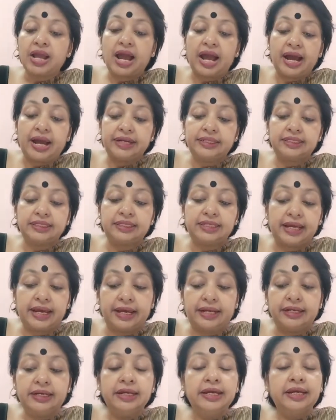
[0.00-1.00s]
and
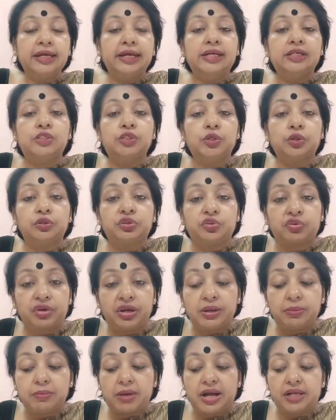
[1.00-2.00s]
then it took
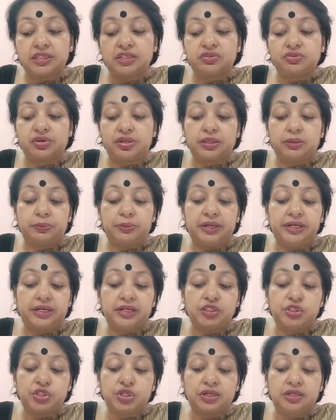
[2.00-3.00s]
three months for the
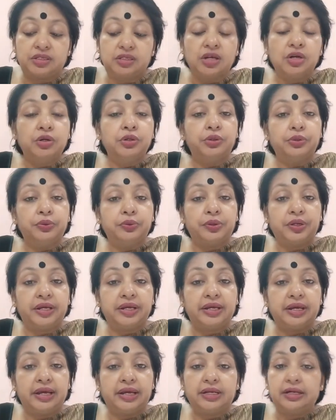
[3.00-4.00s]
Britishers to
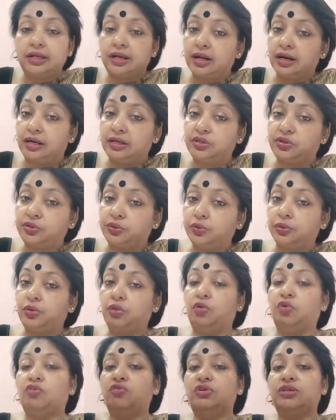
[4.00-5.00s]
regain control
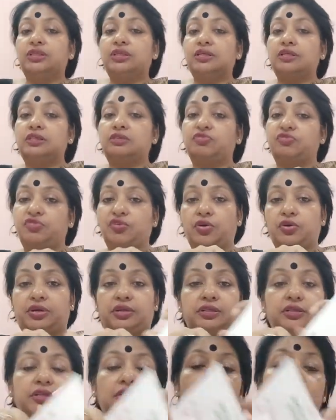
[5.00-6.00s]
over this
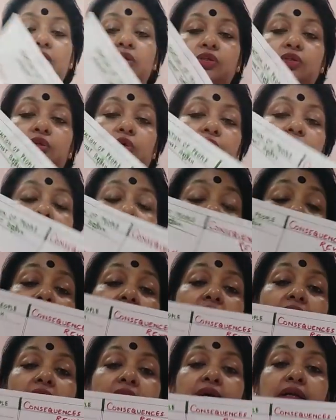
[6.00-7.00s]
forest. So
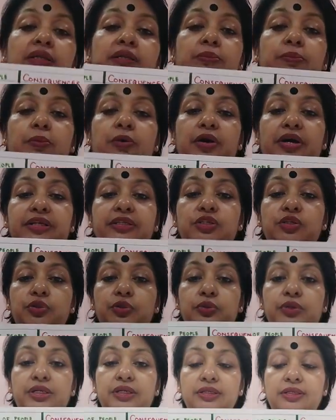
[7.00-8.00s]
here are the points
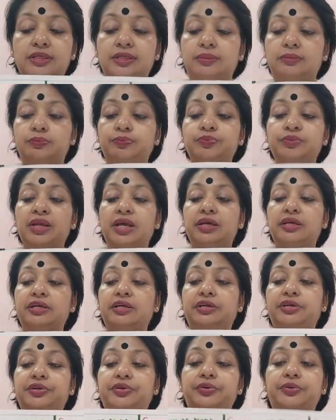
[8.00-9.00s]
students.
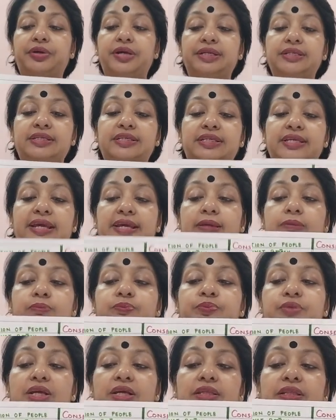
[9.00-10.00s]
Here you can
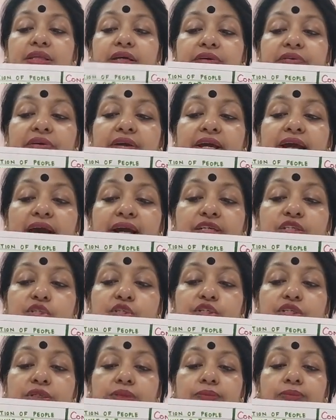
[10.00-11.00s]
see the
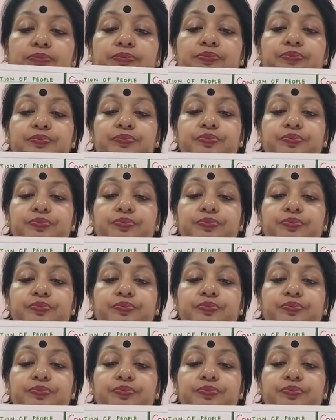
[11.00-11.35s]
reaction